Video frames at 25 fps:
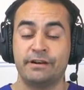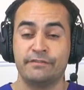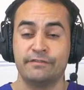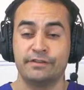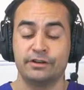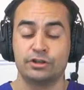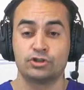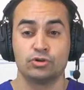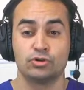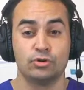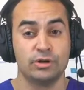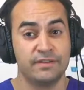very
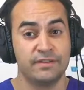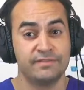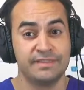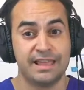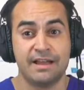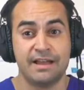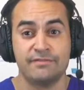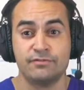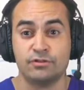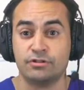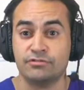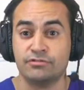shortly if they
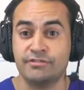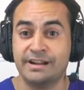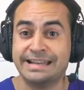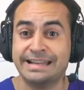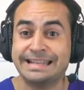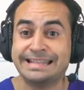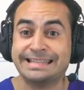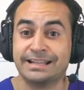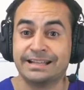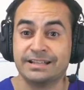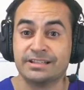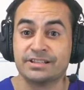haven't already
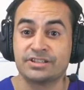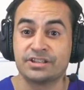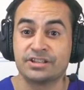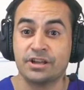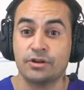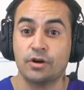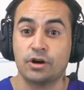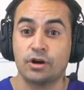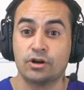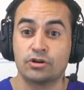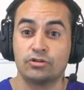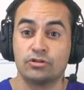done so
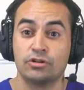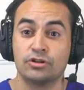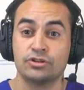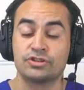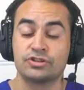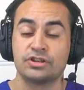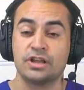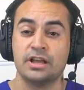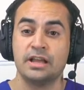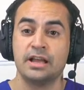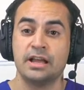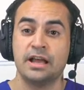across